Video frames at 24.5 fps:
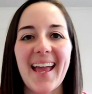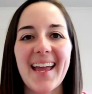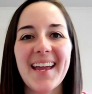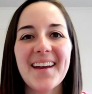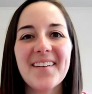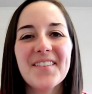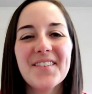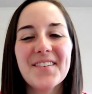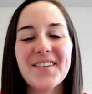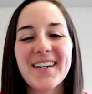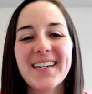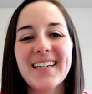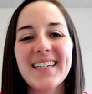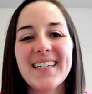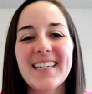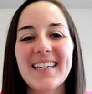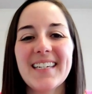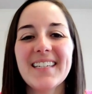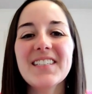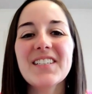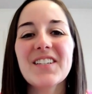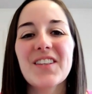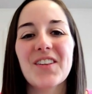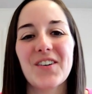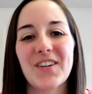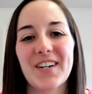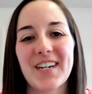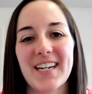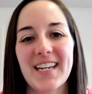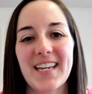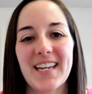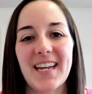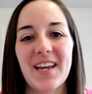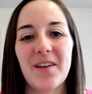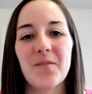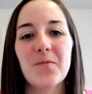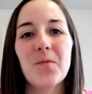Hey everyone, it's
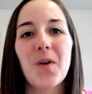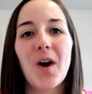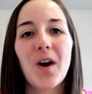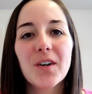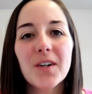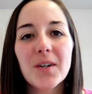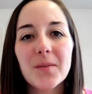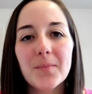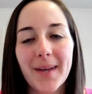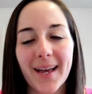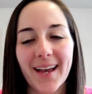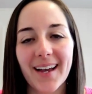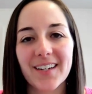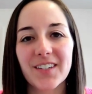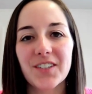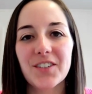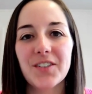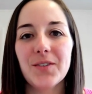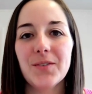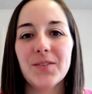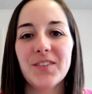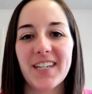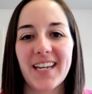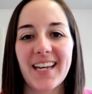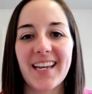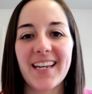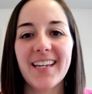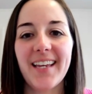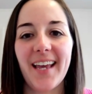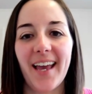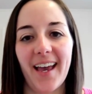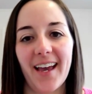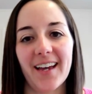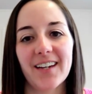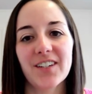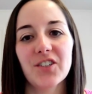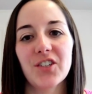Lauren and welcome back to Take
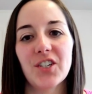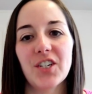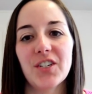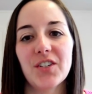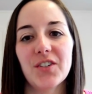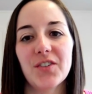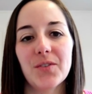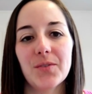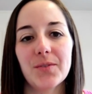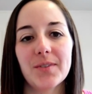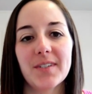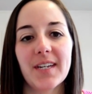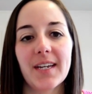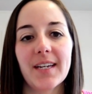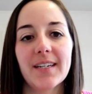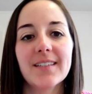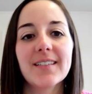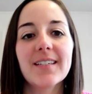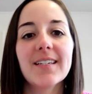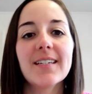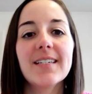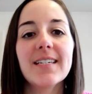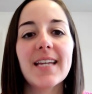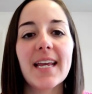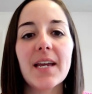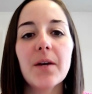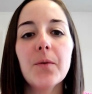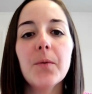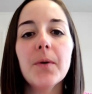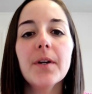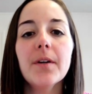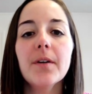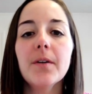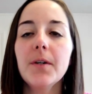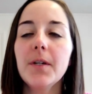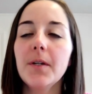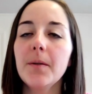Action Tuesday. Today we
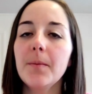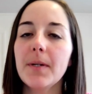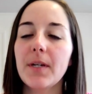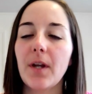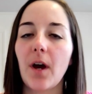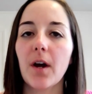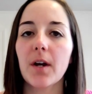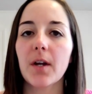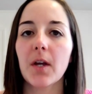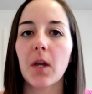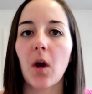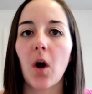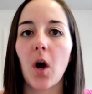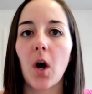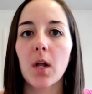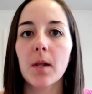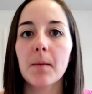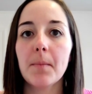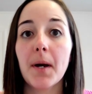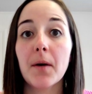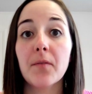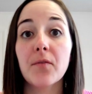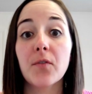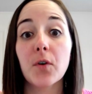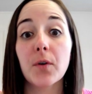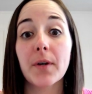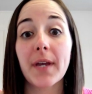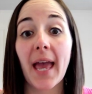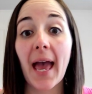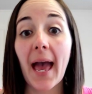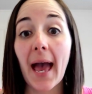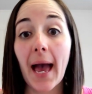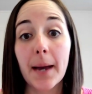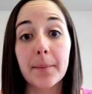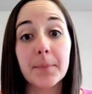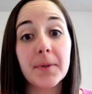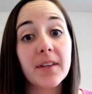are going to be talking all about
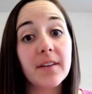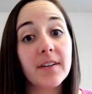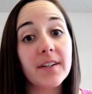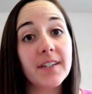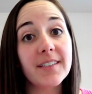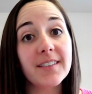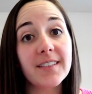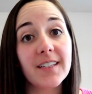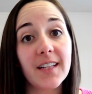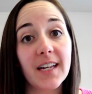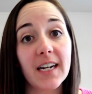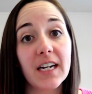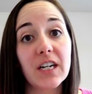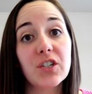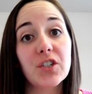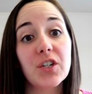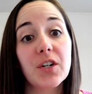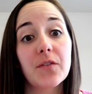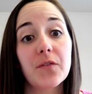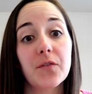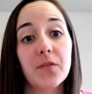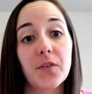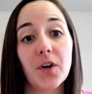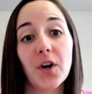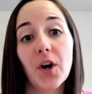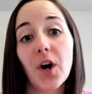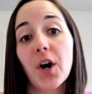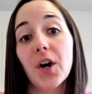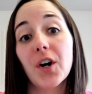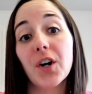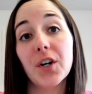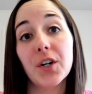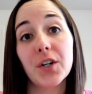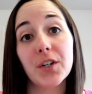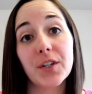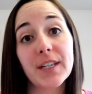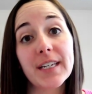vocabulary selection for our
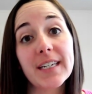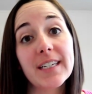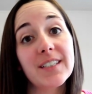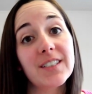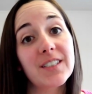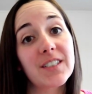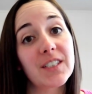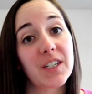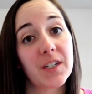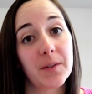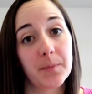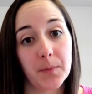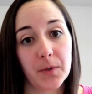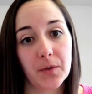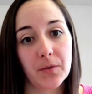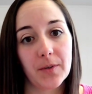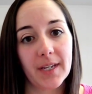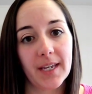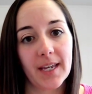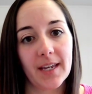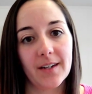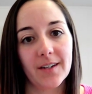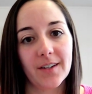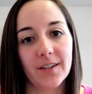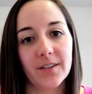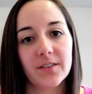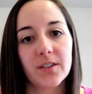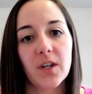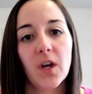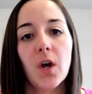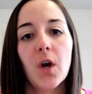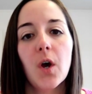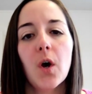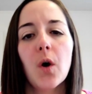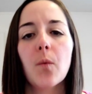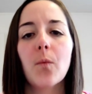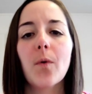earliest communicators.
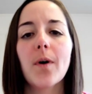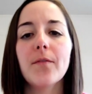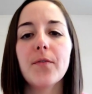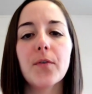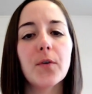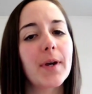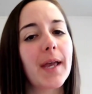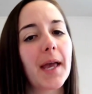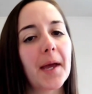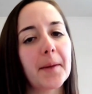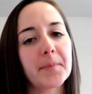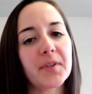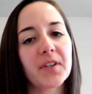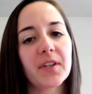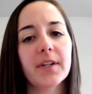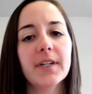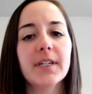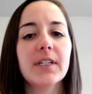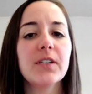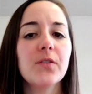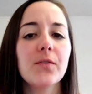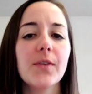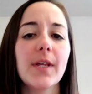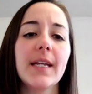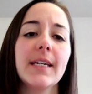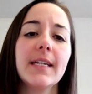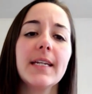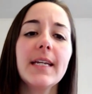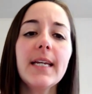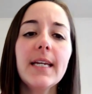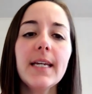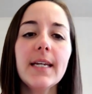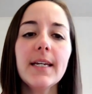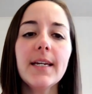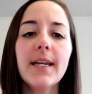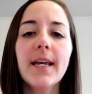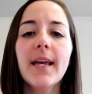What vocabulary do they
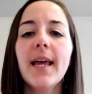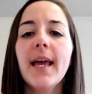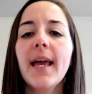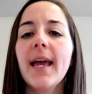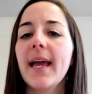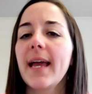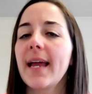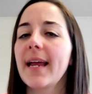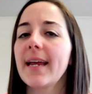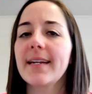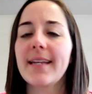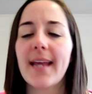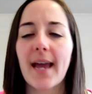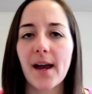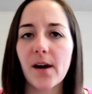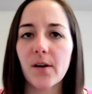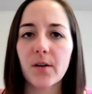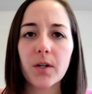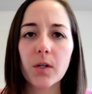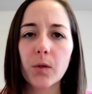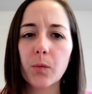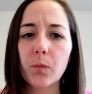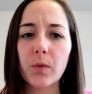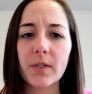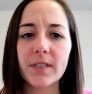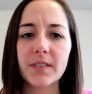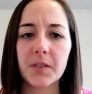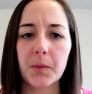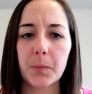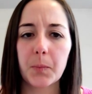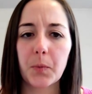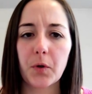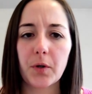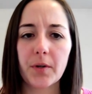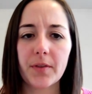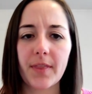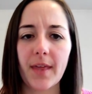need and how can we
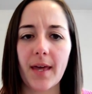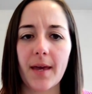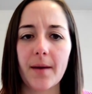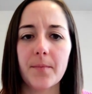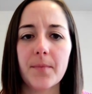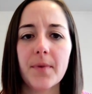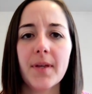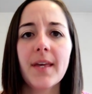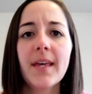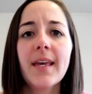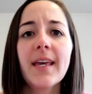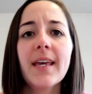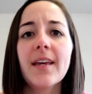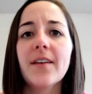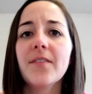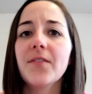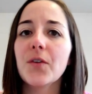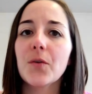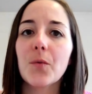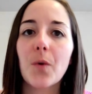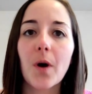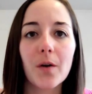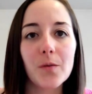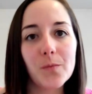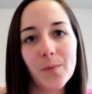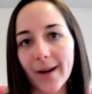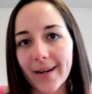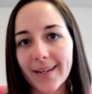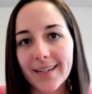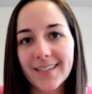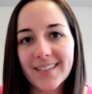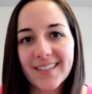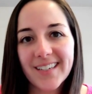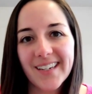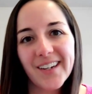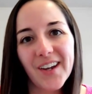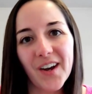support them? If you are
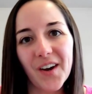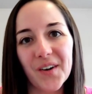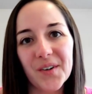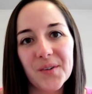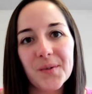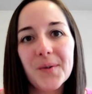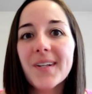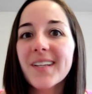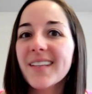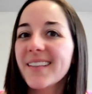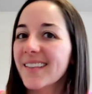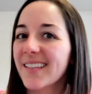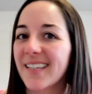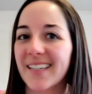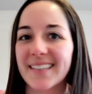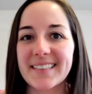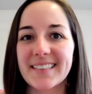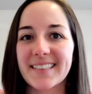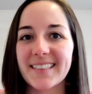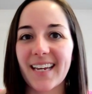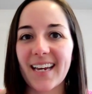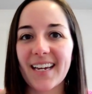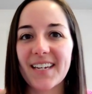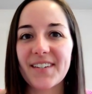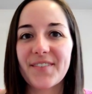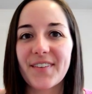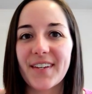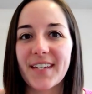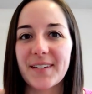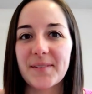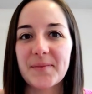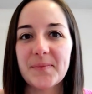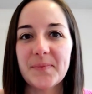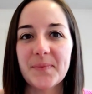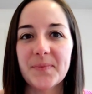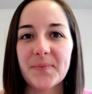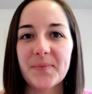ready to go, let's dive
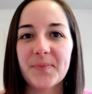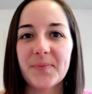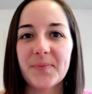in.